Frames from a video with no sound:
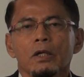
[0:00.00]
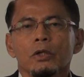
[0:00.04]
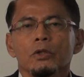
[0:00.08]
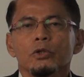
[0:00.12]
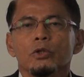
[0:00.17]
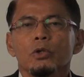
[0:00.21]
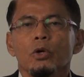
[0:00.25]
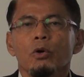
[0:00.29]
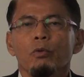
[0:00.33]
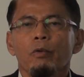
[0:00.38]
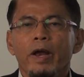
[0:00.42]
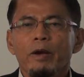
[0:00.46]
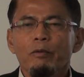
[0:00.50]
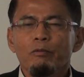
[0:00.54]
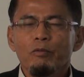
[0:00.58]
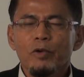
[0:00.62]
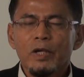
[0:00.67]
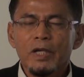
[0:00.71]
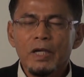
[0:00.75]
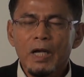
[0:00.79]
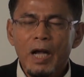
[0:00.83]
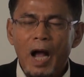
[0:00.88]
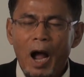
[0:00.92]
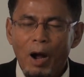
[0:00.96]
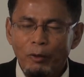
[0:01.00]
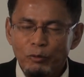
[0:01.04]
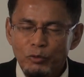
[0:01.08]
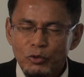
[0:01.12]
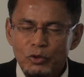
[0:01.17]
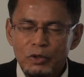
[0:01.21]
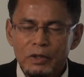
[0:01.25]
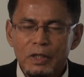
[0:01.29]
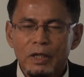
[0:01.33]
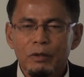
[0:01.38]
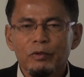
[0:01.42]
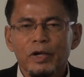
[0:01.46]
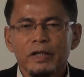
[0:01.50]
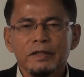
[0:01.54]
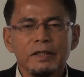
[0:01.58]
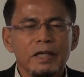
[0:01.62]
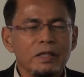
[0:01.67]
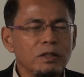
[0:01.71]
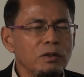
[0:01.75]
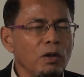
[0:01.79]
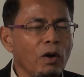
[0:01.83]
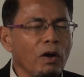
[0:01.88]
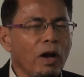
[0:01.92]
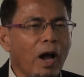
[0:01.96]
So when we counsel, we are
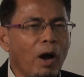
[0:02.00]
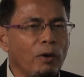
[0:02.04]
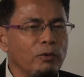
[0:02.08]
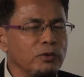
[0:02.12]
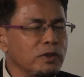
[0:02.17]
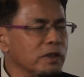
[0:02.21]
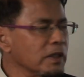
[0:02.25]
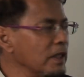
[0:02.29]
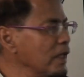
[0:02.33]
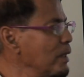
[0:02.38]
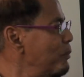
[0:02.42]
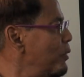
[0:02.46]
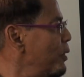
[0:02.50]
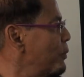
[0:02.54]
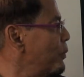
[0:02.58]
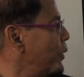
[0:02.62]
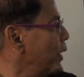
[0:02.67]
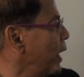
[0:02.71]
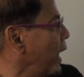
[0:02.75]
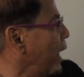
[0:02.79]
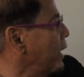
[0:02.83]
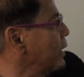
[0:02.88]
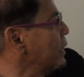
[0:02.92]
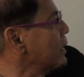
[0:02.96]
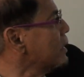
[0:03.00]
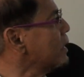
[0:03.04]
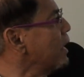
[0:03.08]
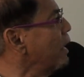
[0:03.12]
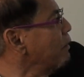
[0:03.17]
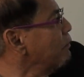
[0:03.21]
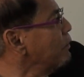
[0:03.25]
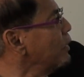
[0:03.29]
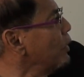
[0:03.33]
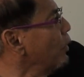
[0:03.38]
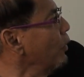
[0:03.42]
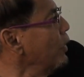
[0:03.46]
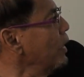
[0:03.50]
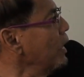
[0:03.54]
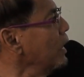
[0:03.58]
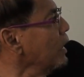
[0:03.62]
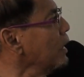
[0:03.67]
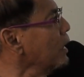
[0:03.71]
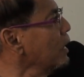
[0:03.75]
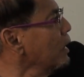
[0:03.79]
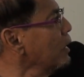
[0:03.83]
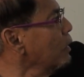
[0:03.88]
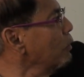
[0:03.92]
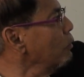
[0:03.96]
just not counseling people at this level only.